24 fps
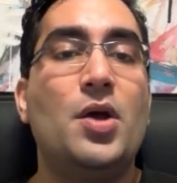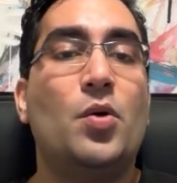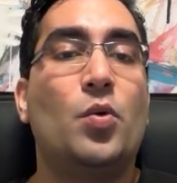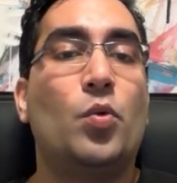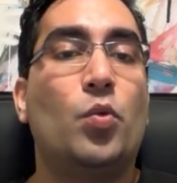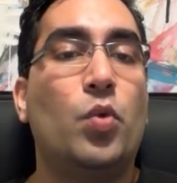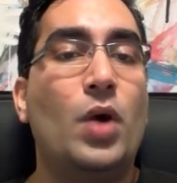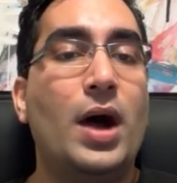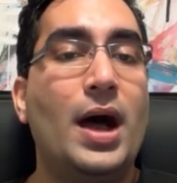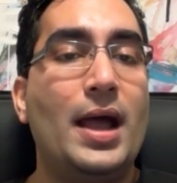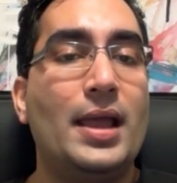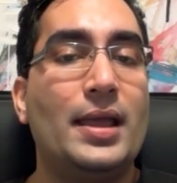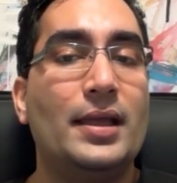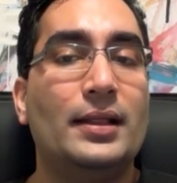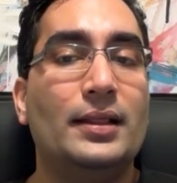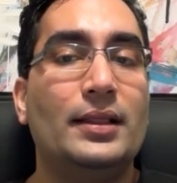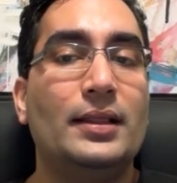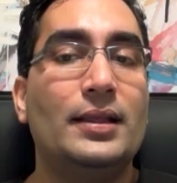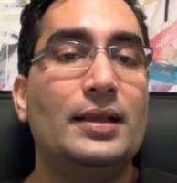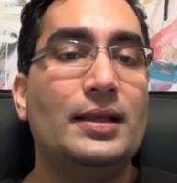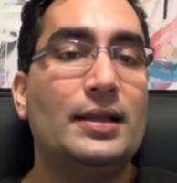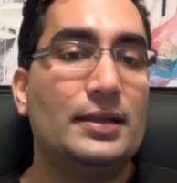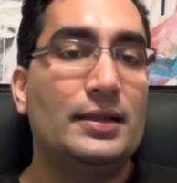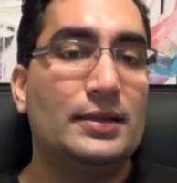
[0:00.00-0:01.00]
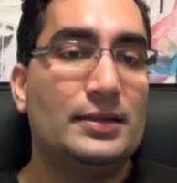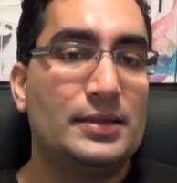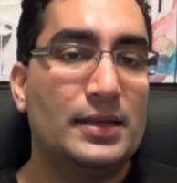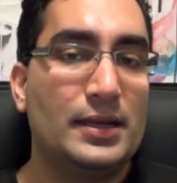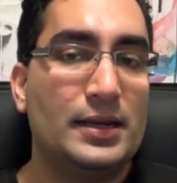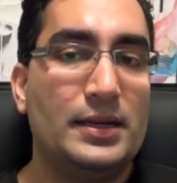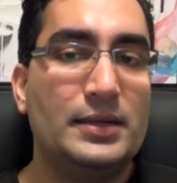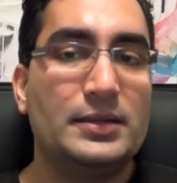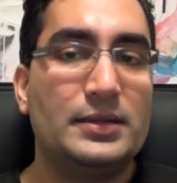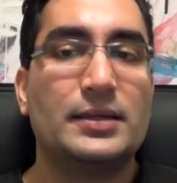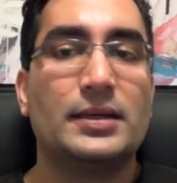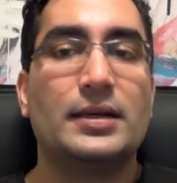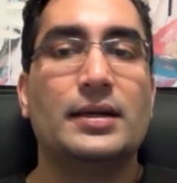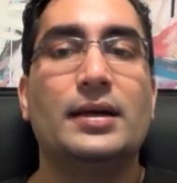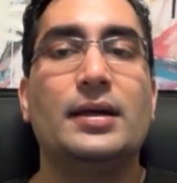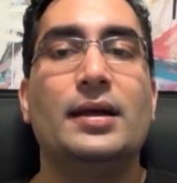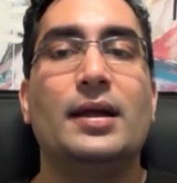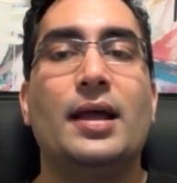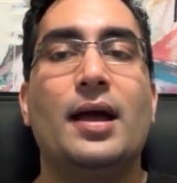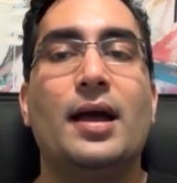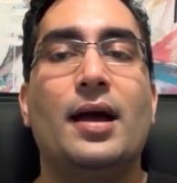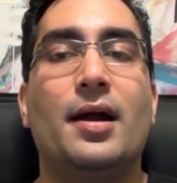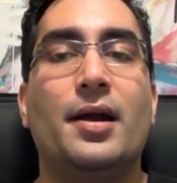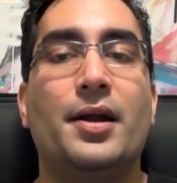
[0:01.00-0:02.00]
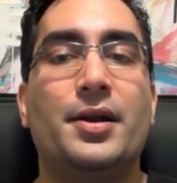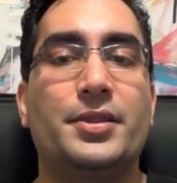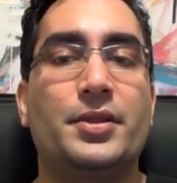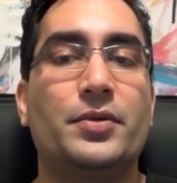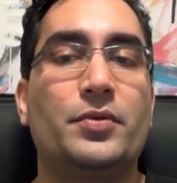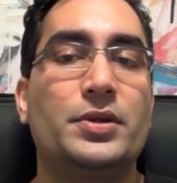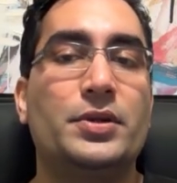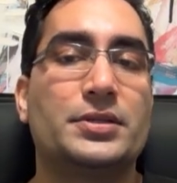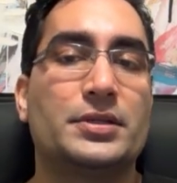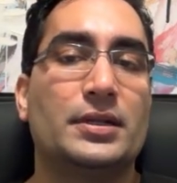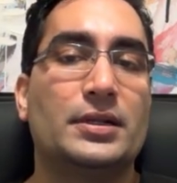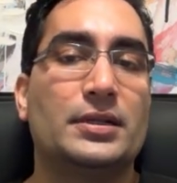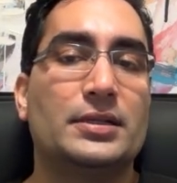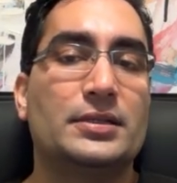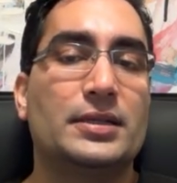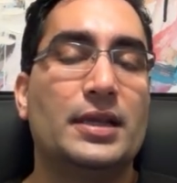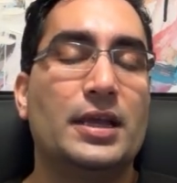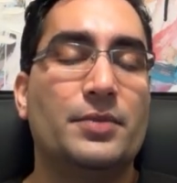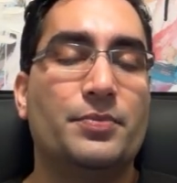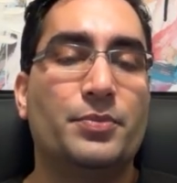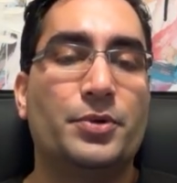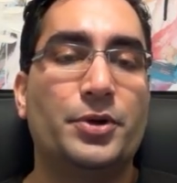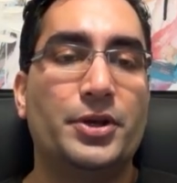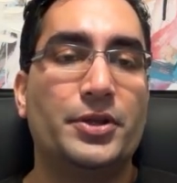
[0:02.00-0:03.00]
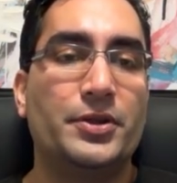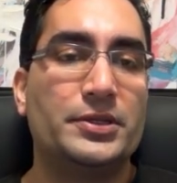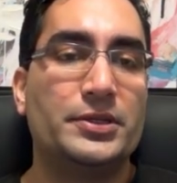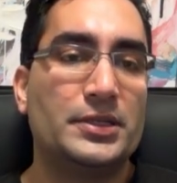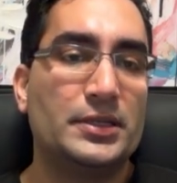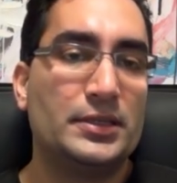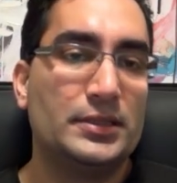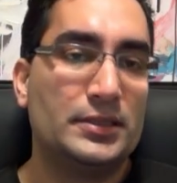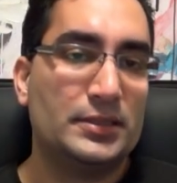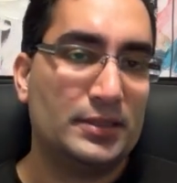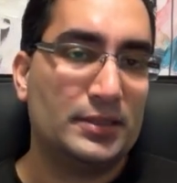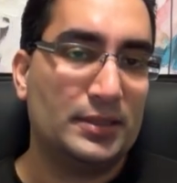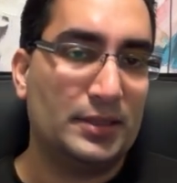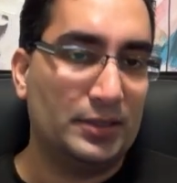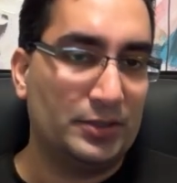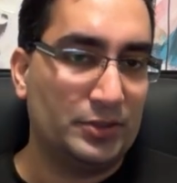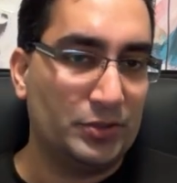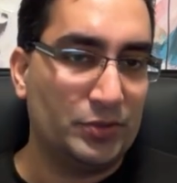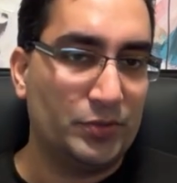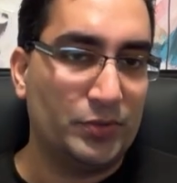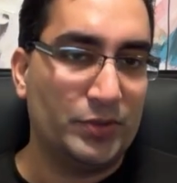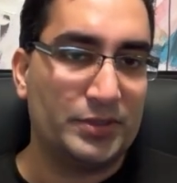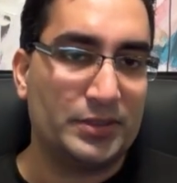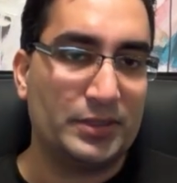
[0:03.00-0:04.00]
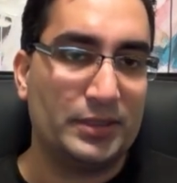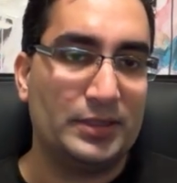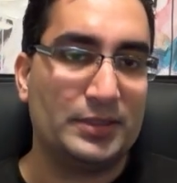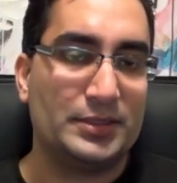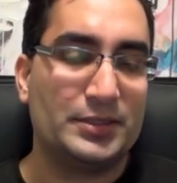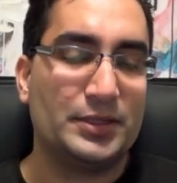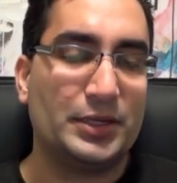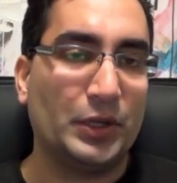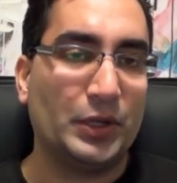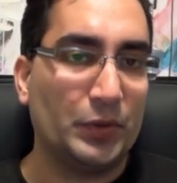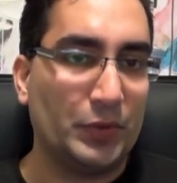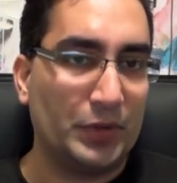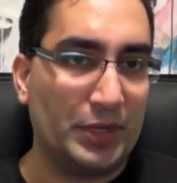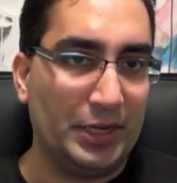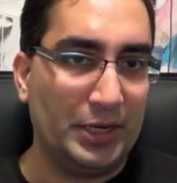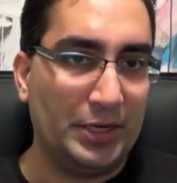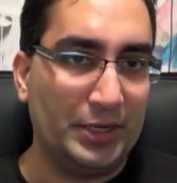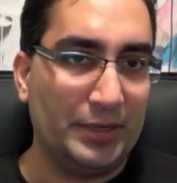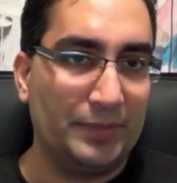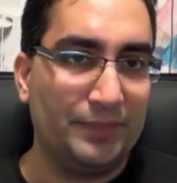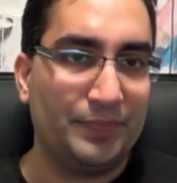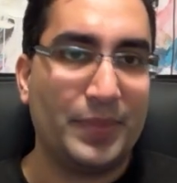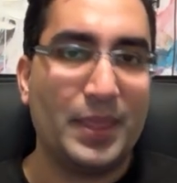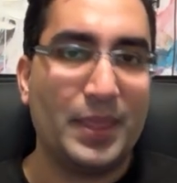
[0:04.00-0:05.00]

While da-da-da are the results it produces, the two results go here.